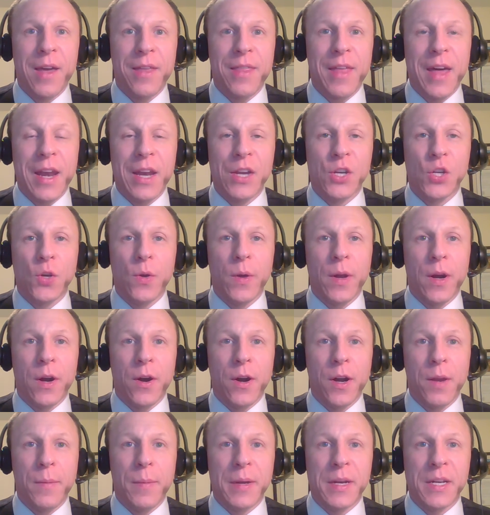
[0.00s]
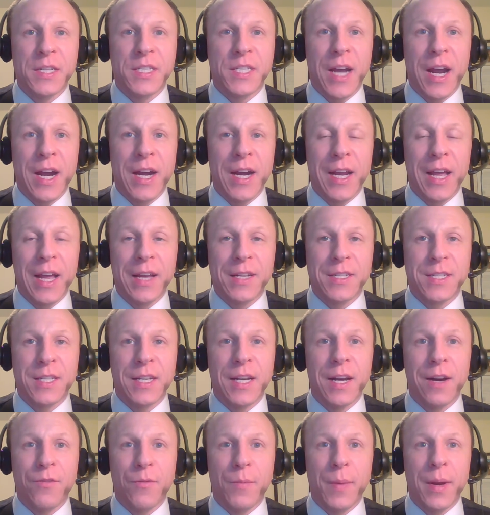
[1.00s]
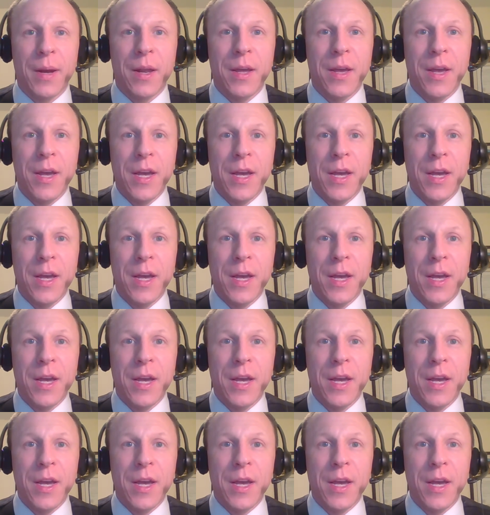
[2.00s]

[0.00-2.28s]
that issue had already been decided against the government.